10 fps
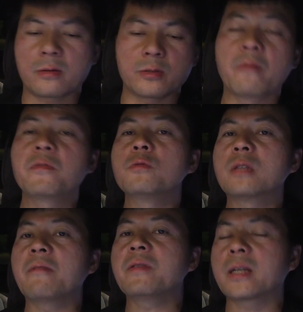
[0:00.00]
If you
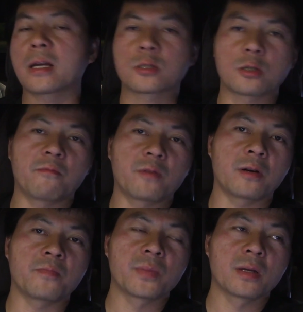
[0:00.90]
navigate
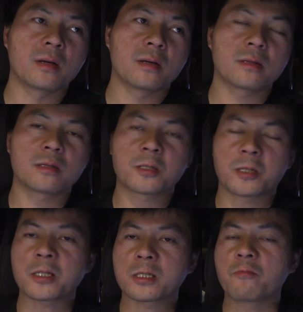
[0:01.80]
somewhere,
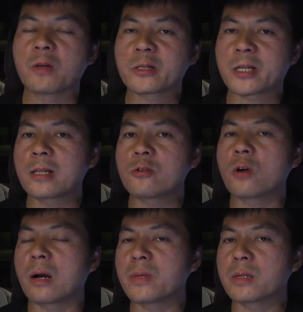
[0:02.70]
Tesla will tell you
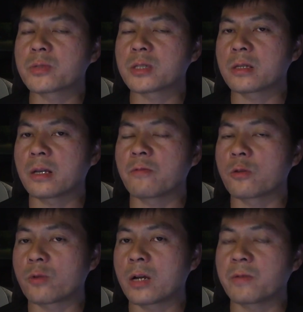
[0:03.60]
how many percent it
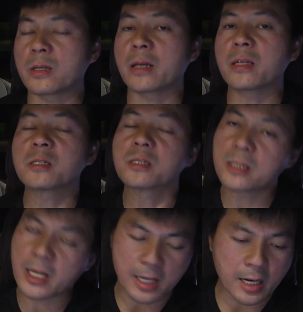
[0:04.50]
will arrive with, and it's
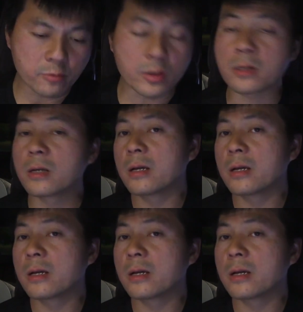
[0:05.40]
dead accurate.